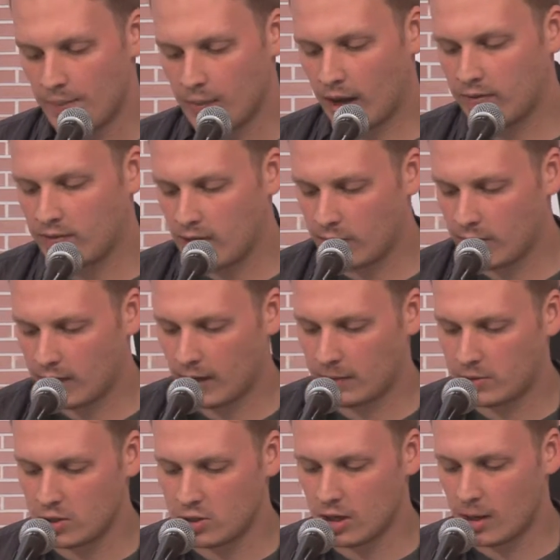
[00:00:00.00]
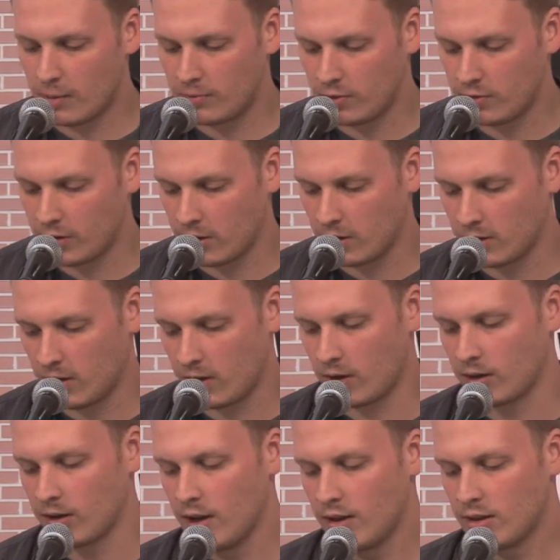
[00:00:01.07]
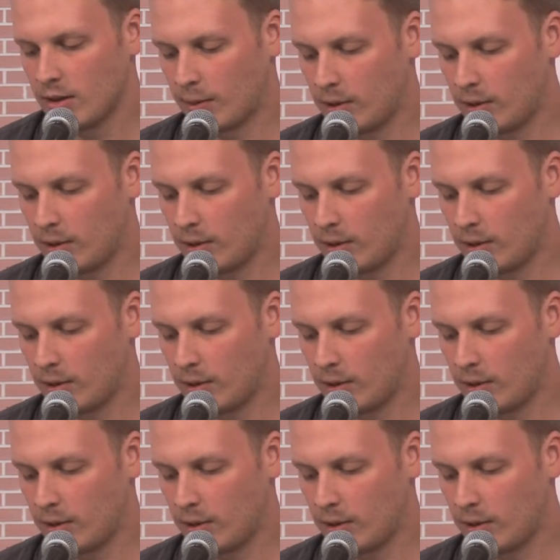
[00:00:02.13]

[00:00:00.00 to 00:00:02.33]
I've never kept a job for very long. The